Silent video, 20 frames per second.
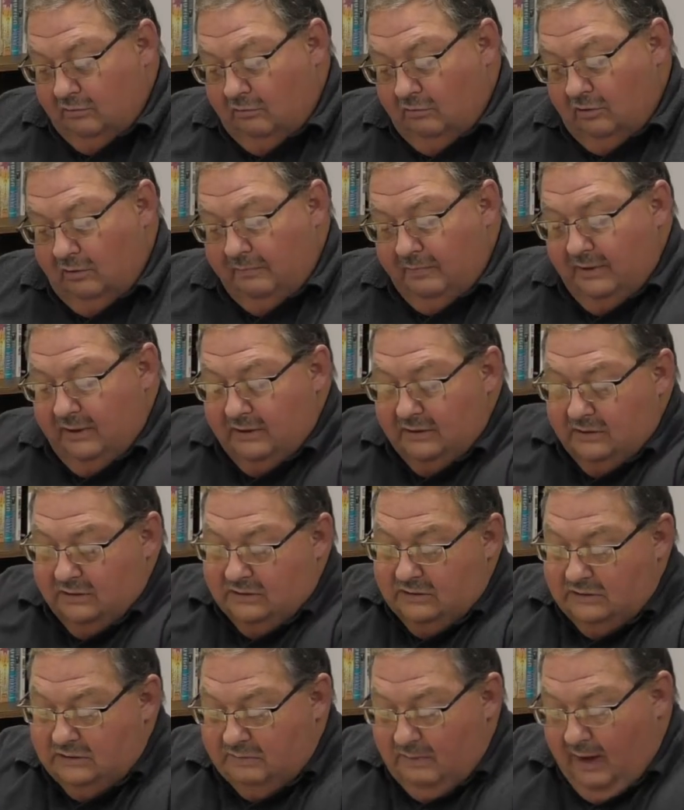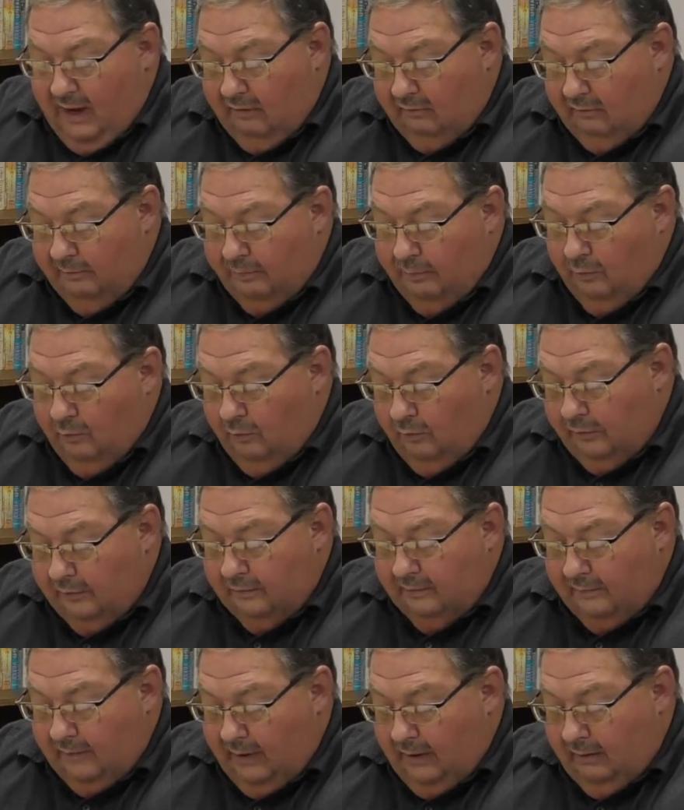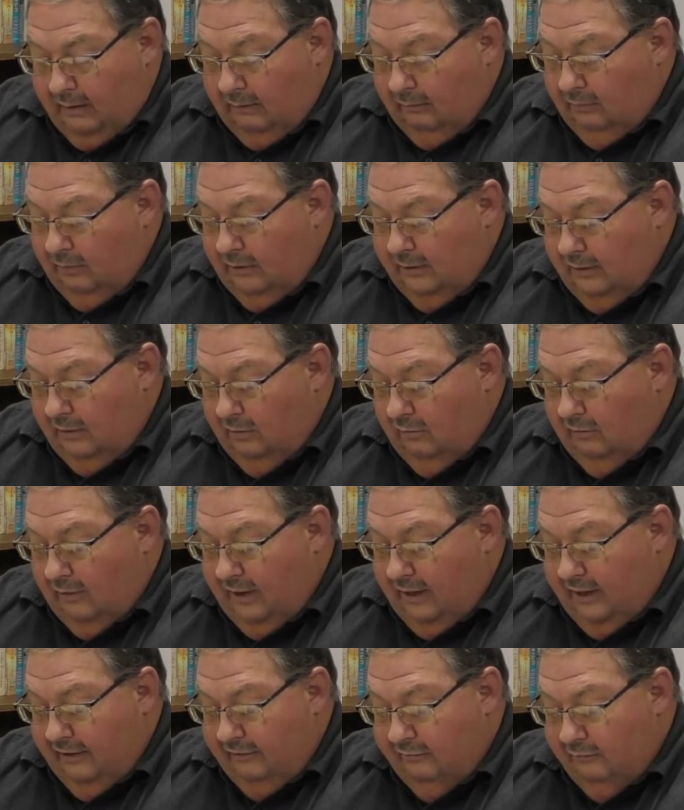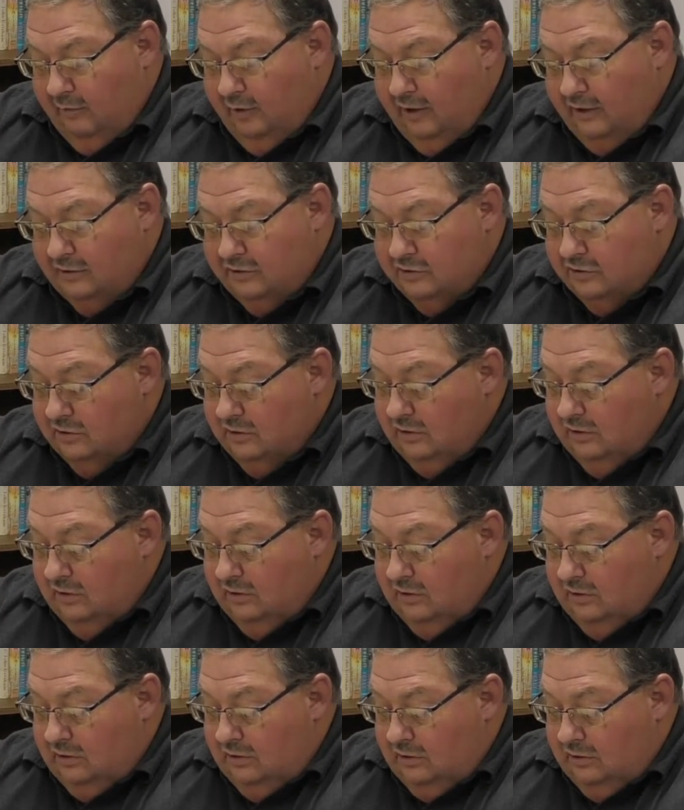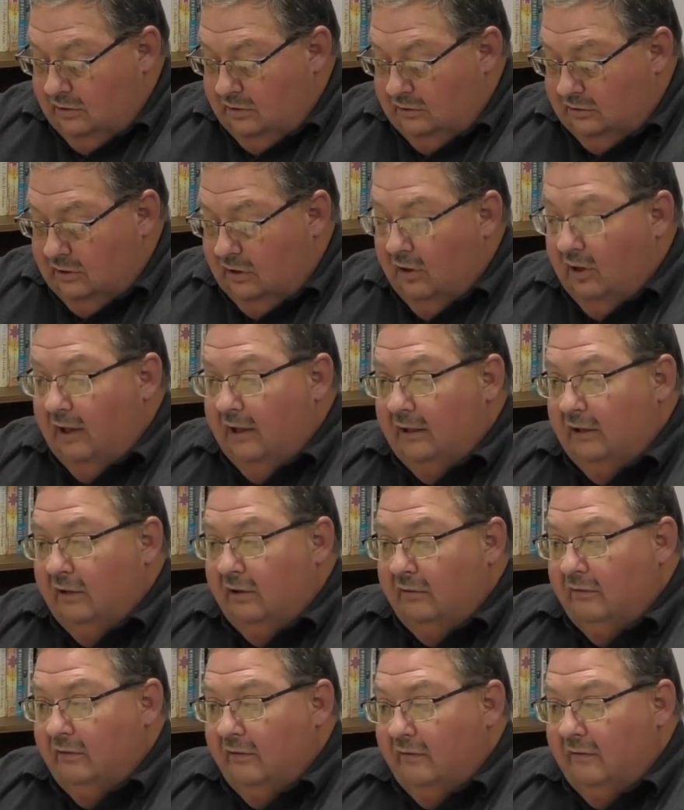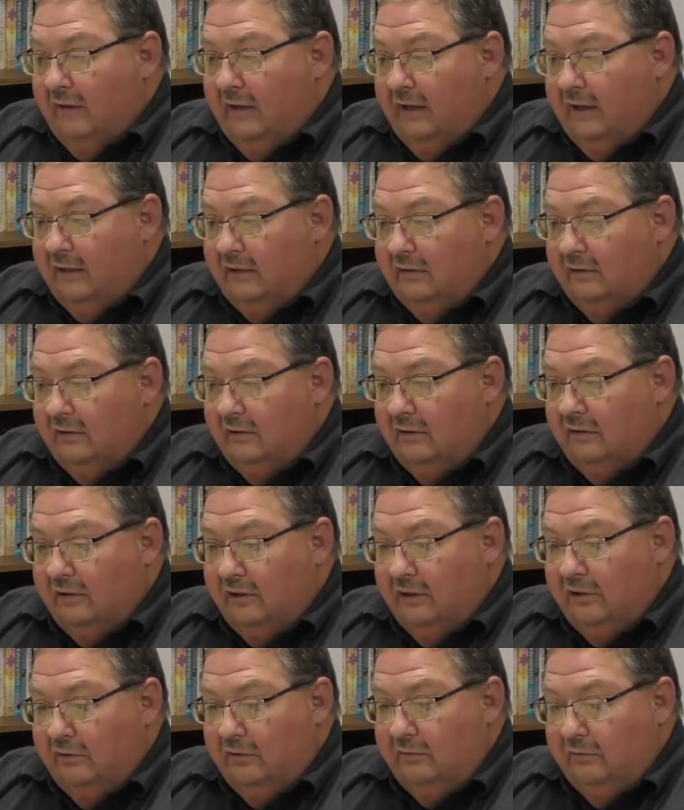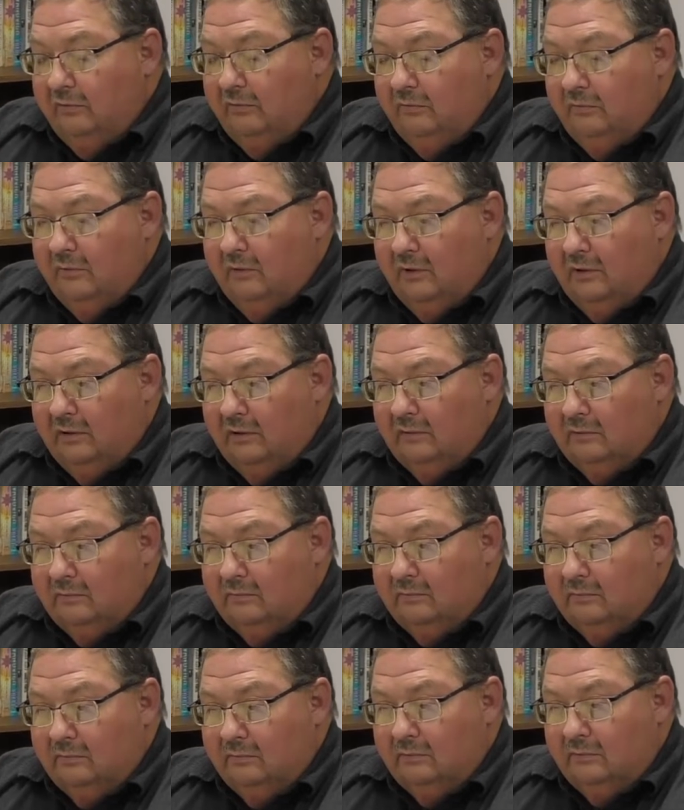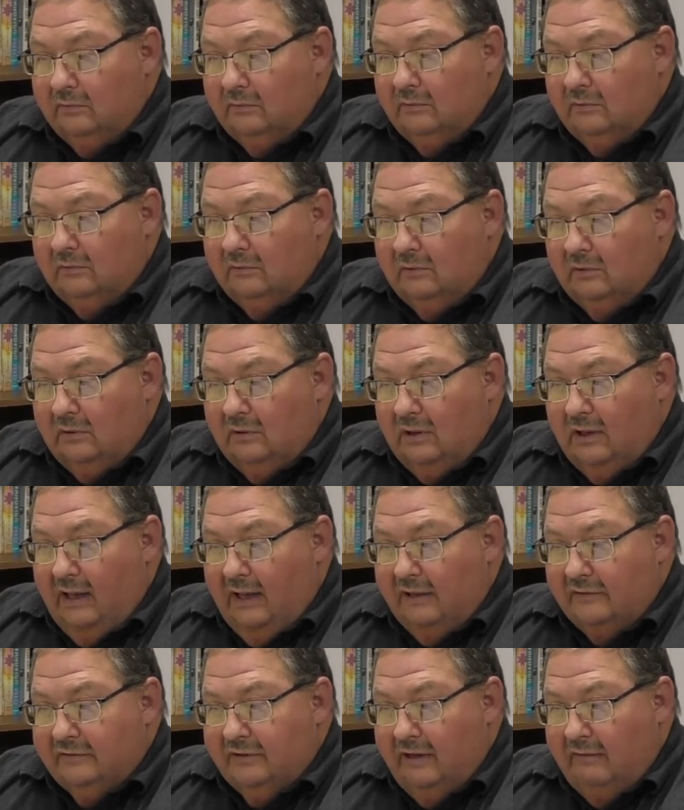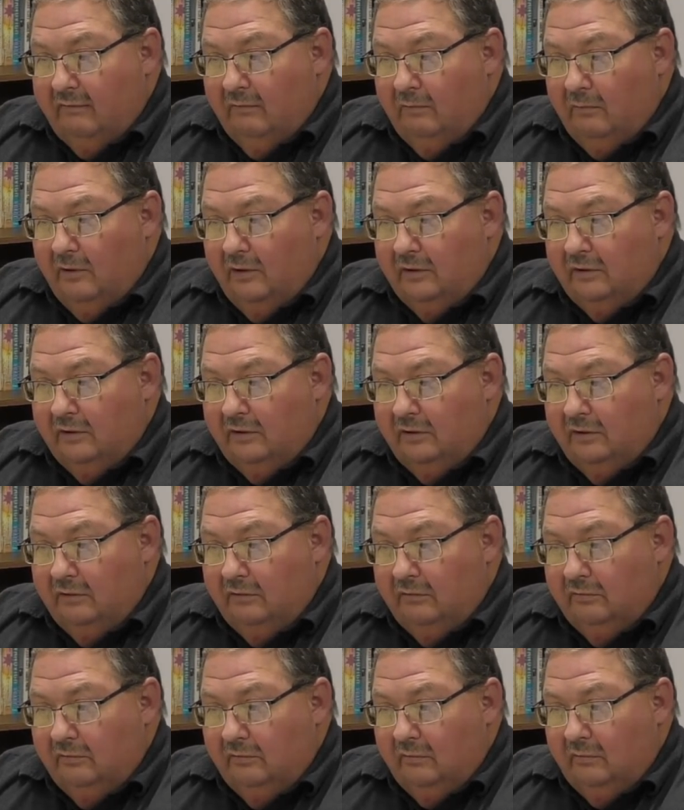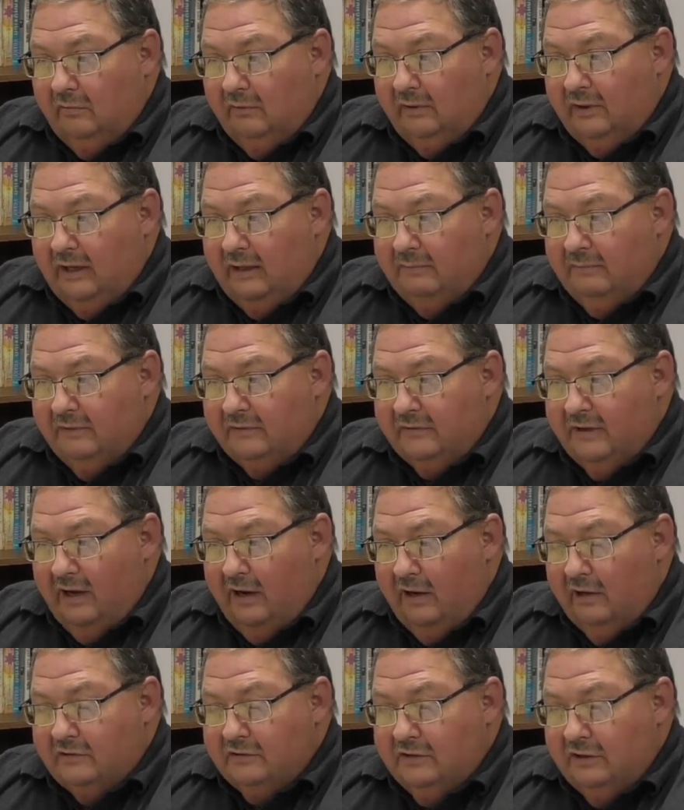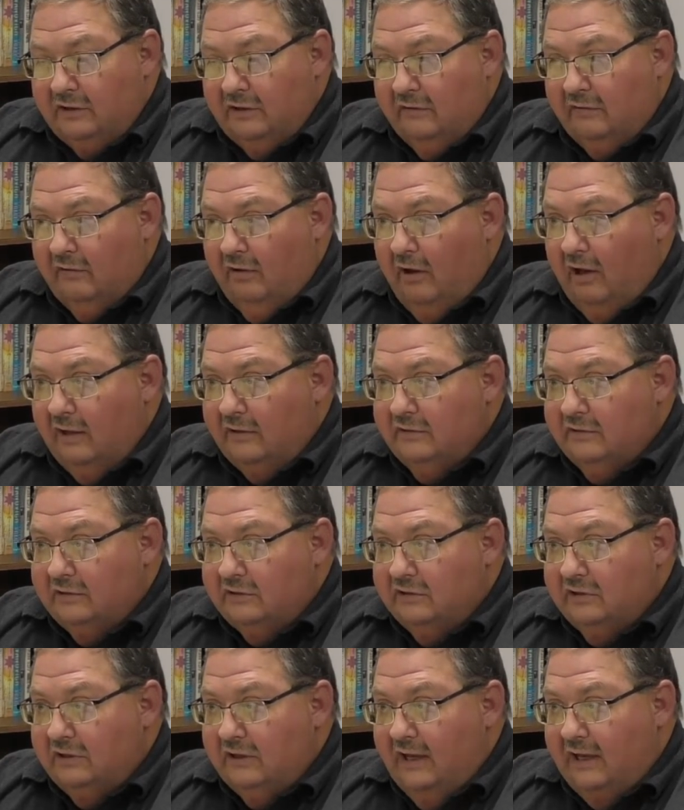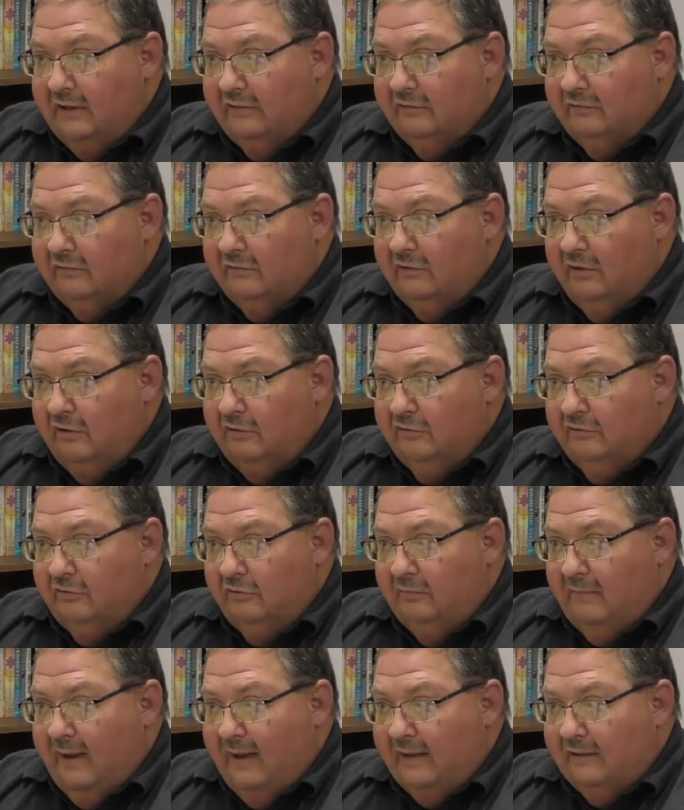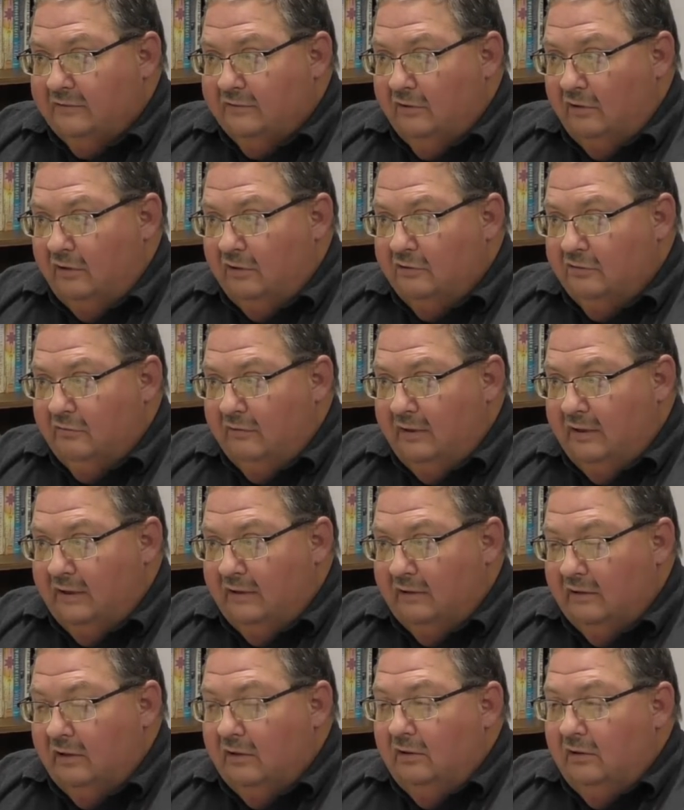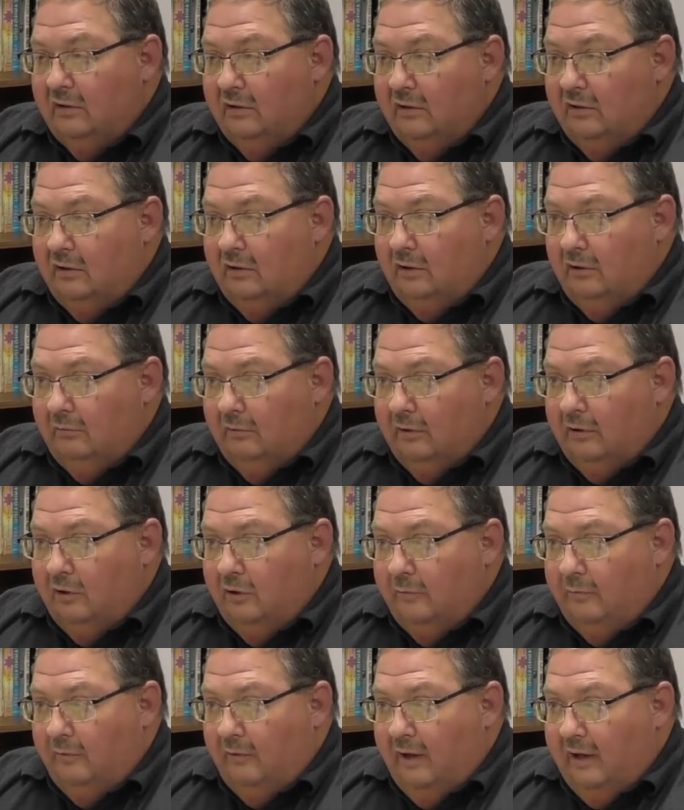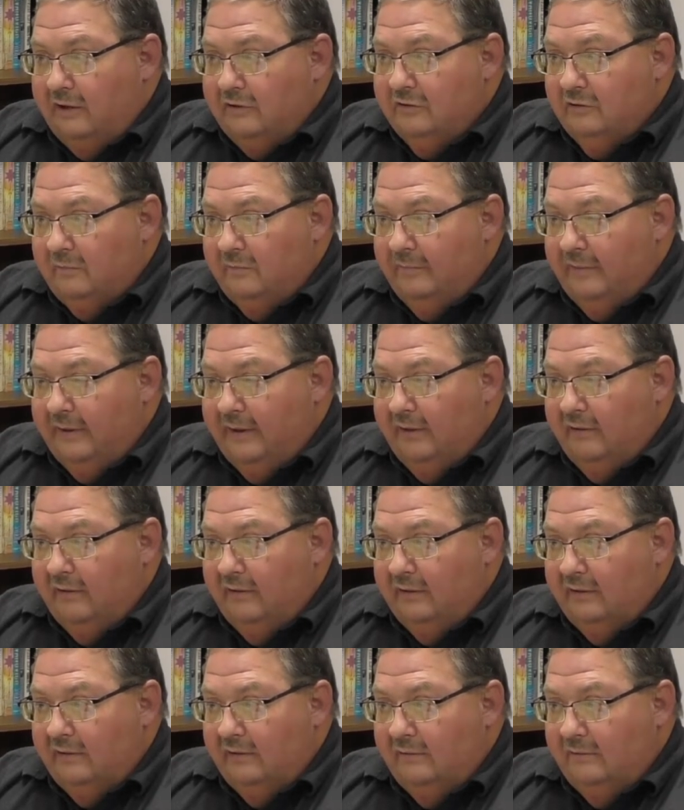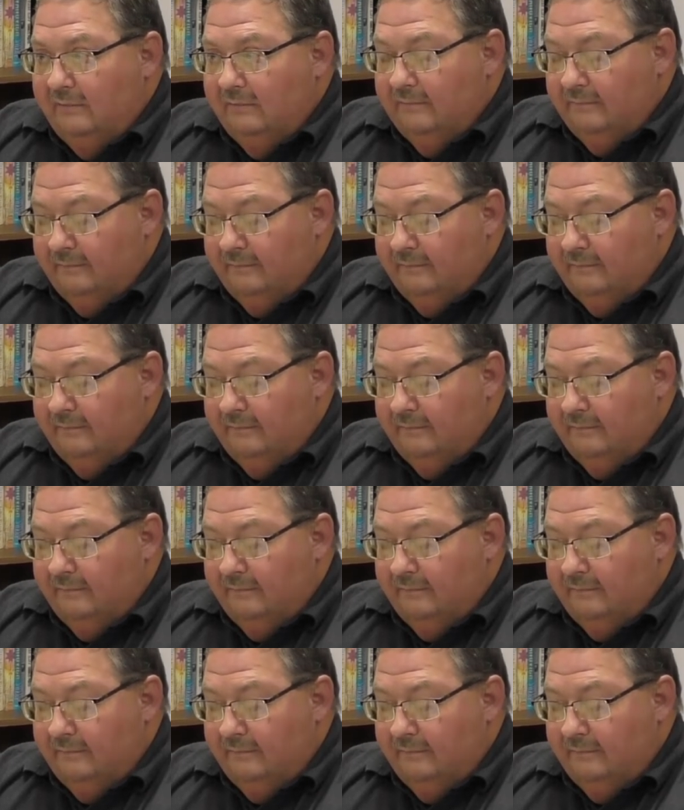order of business is my report. I really don't have much tonight, other than to ask everyone to keep Ms. Harris in your thoughts as she goes through back surgery and her recuperation period.